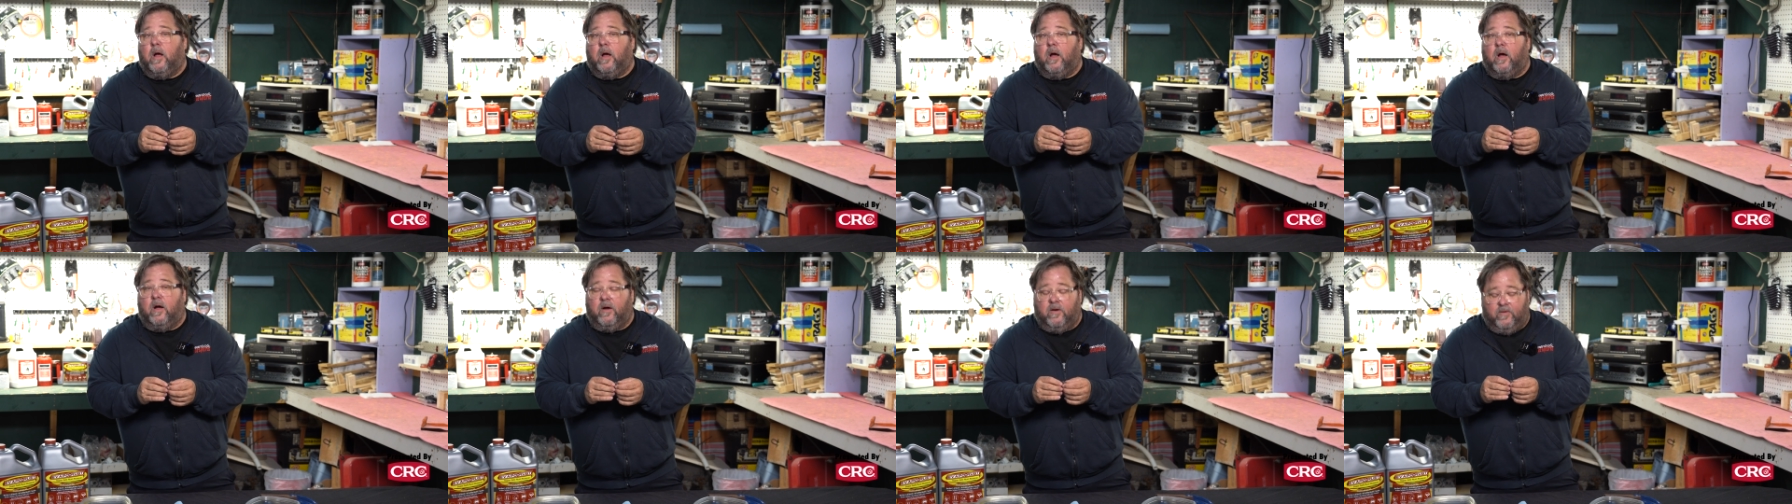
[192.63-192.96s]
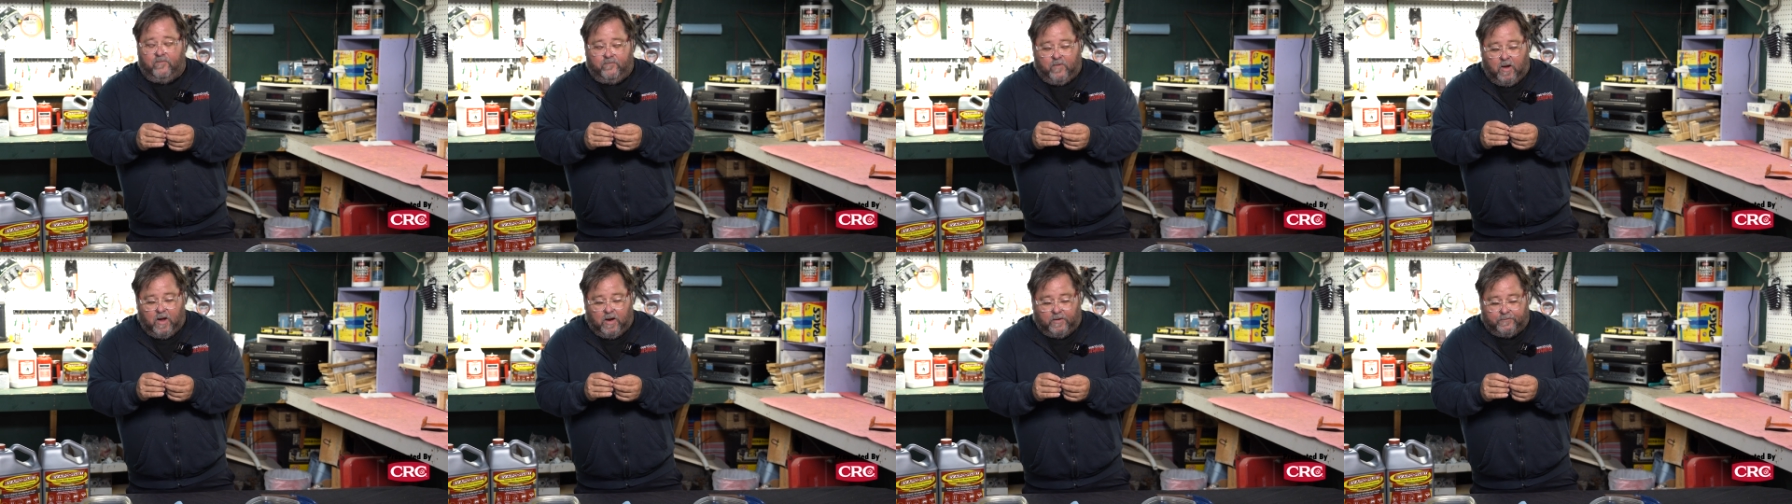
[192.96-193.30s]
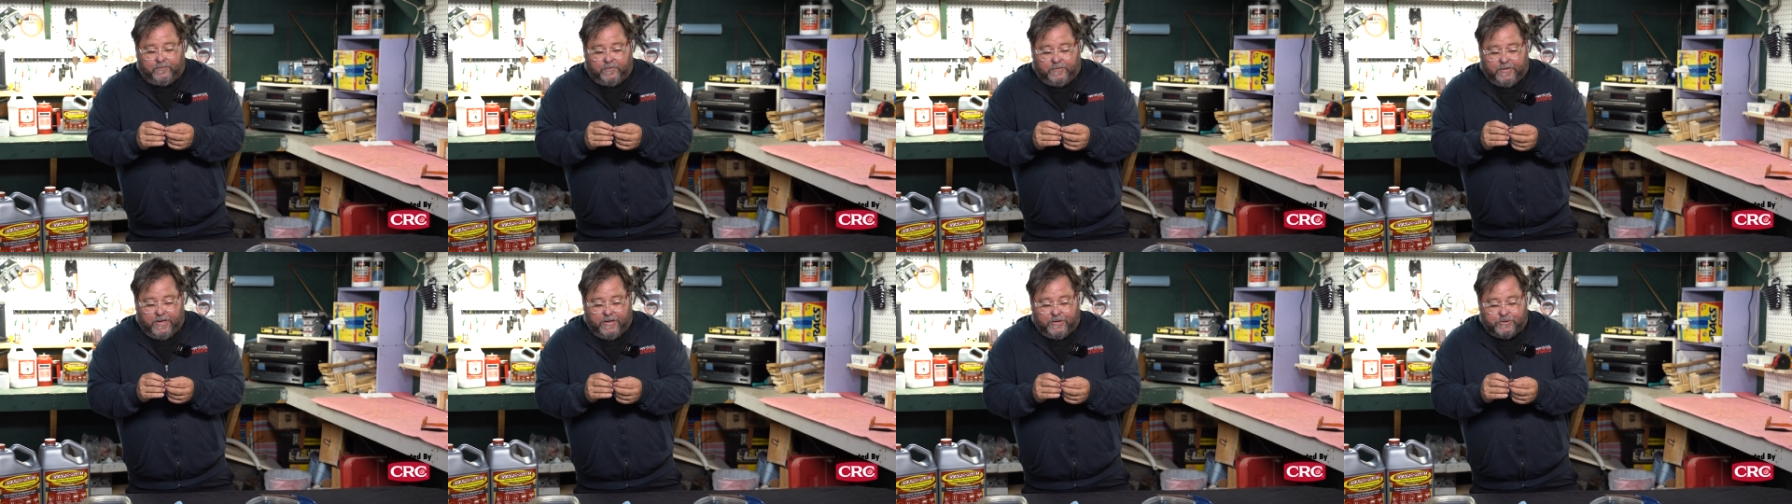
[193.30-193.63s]
of
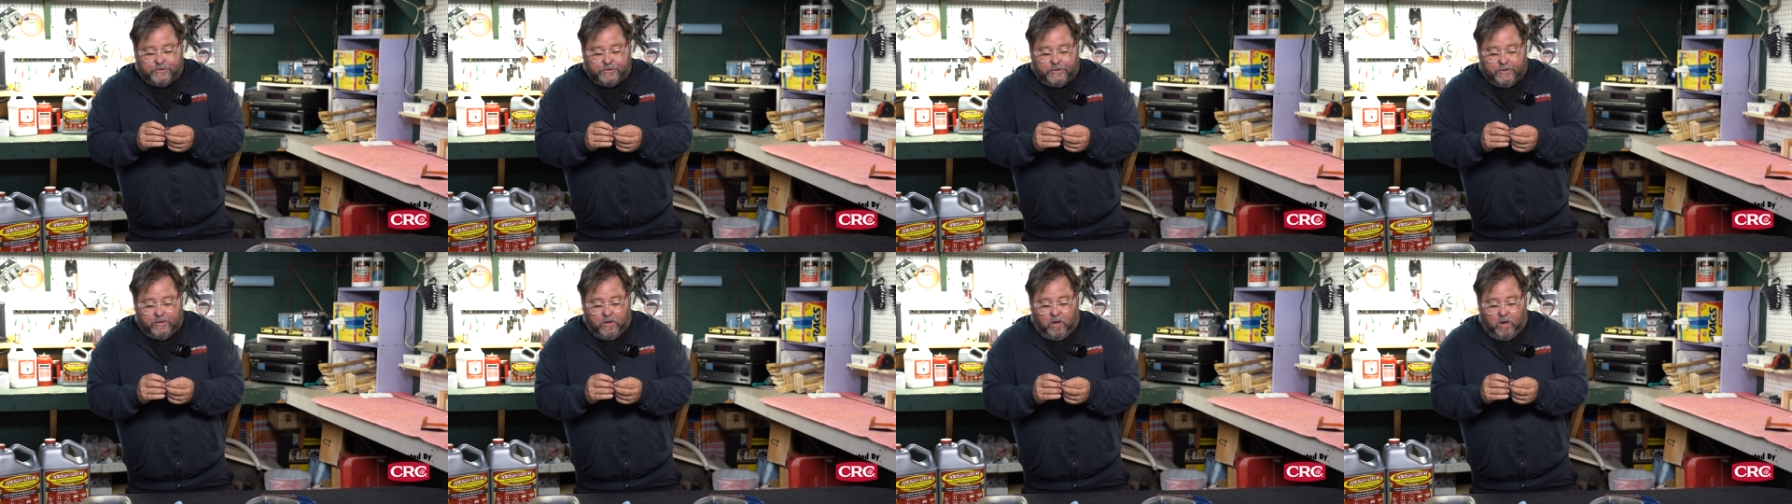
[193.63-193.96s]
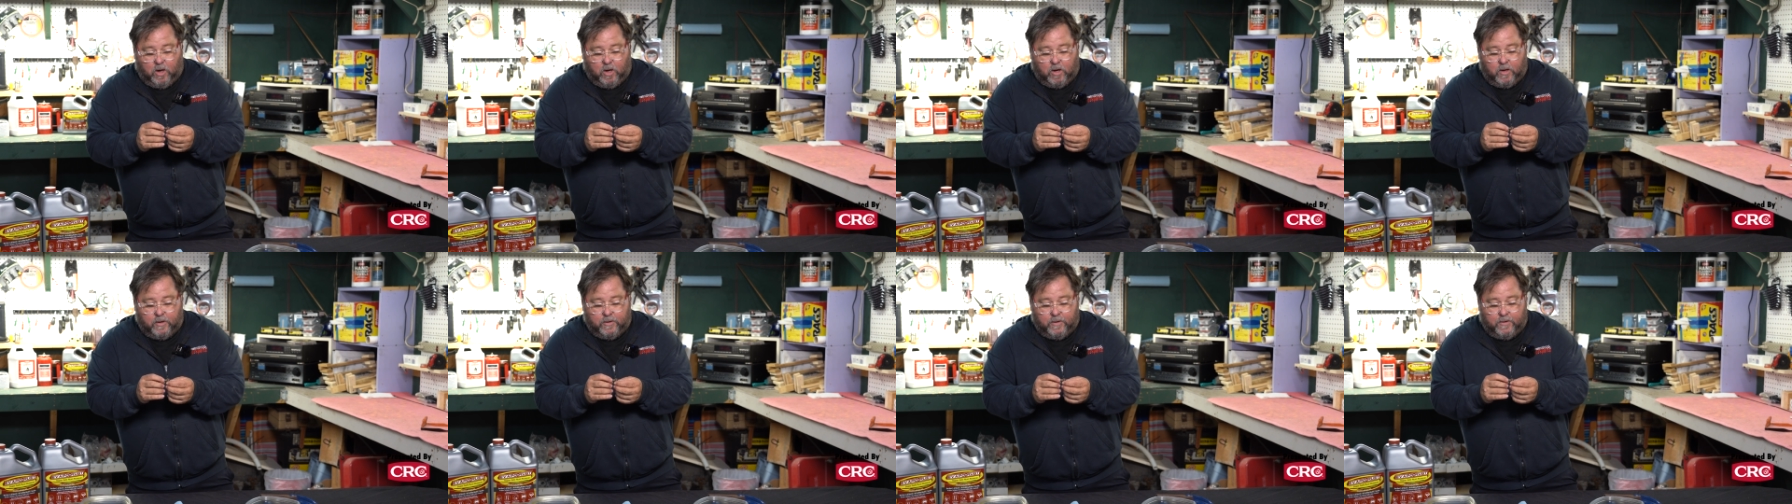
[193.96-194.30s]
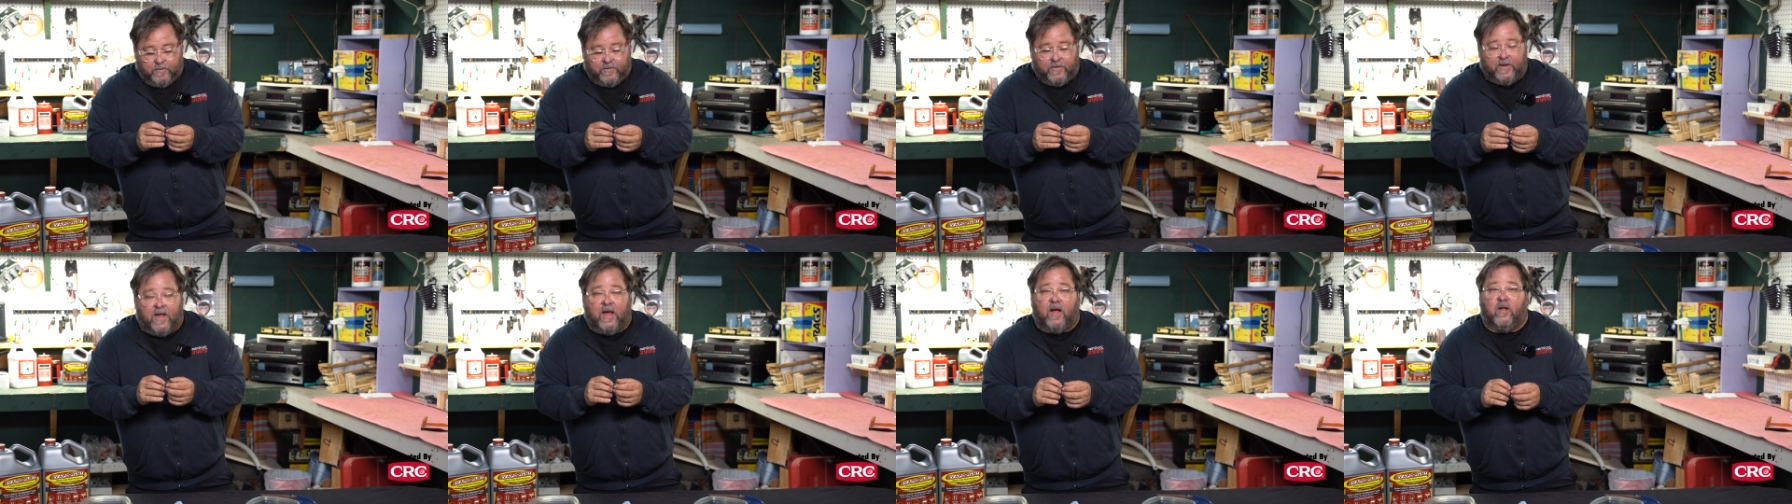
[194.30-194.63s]
oxidation
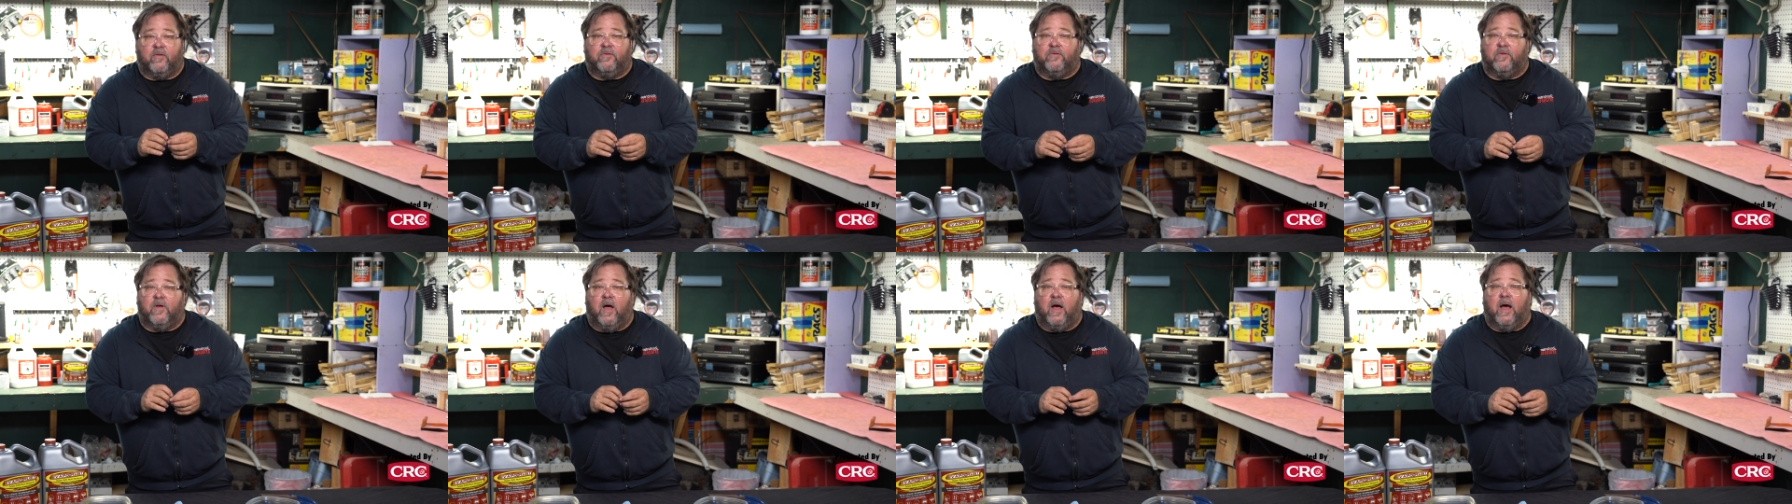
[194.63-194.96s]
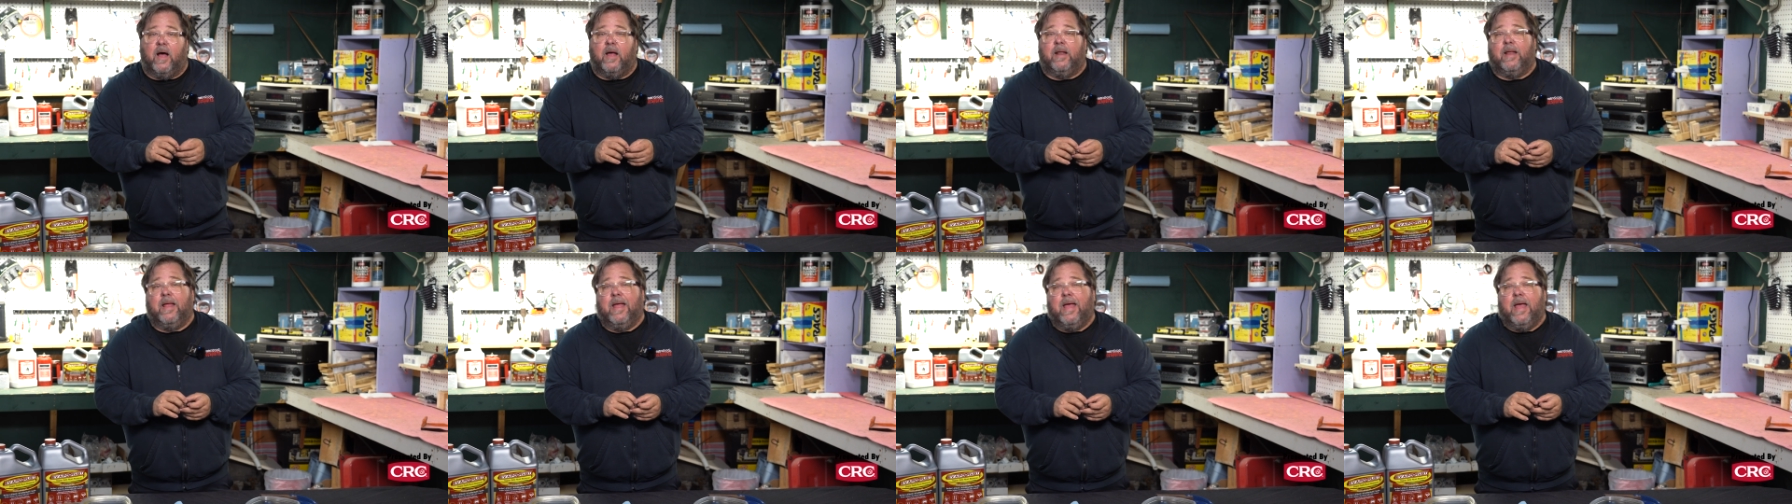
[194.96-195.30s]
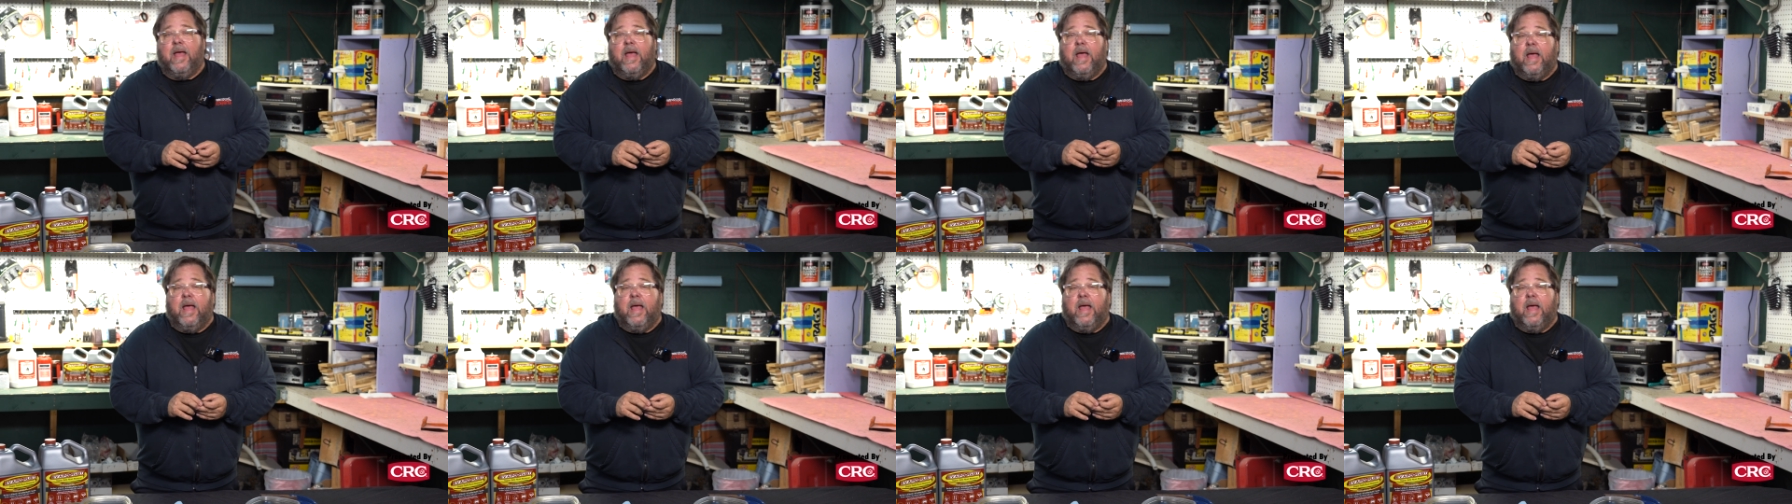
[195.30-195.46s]
on the outside.